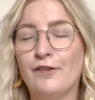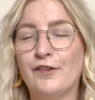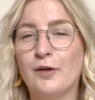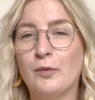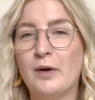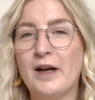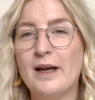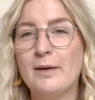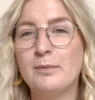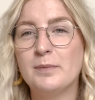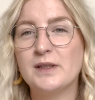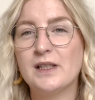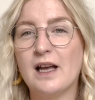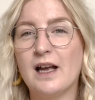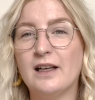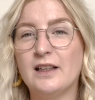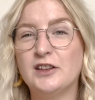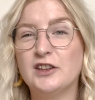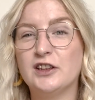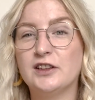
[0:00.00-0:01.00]
the WIPs,
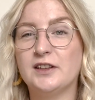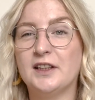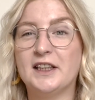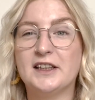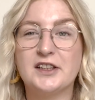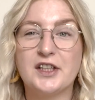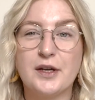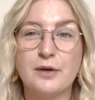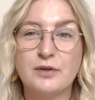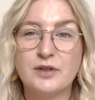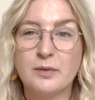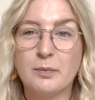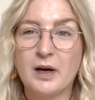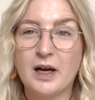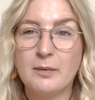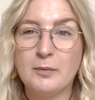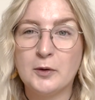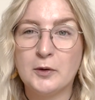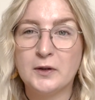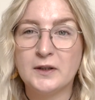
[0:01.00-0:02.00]
and it's just an excuse to buy
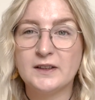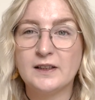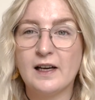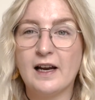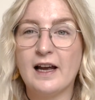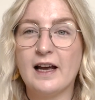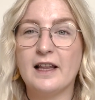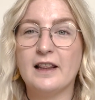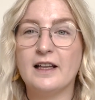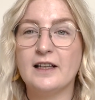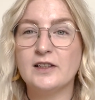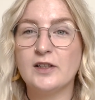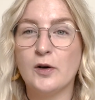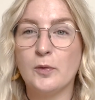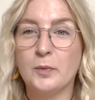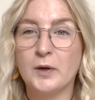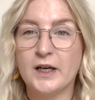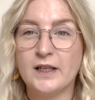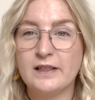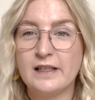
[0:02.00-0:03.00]
more, isn't it? And they're so
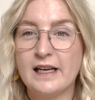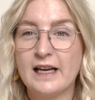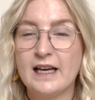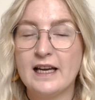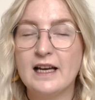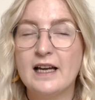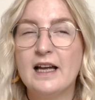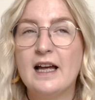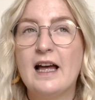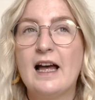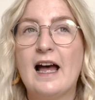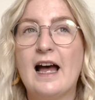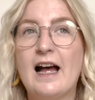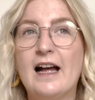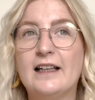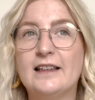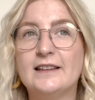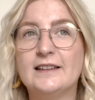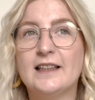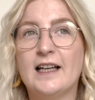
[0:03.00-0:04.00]
pretty
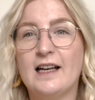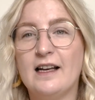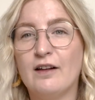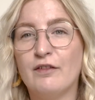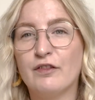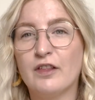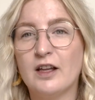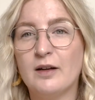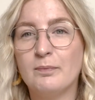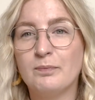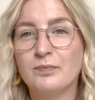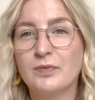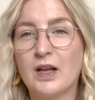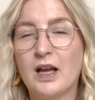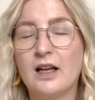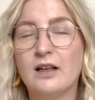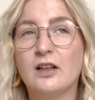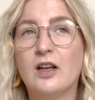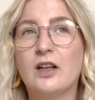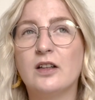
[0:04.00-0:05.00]
and I love them.
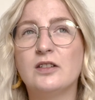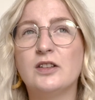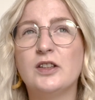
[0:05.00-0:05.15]
And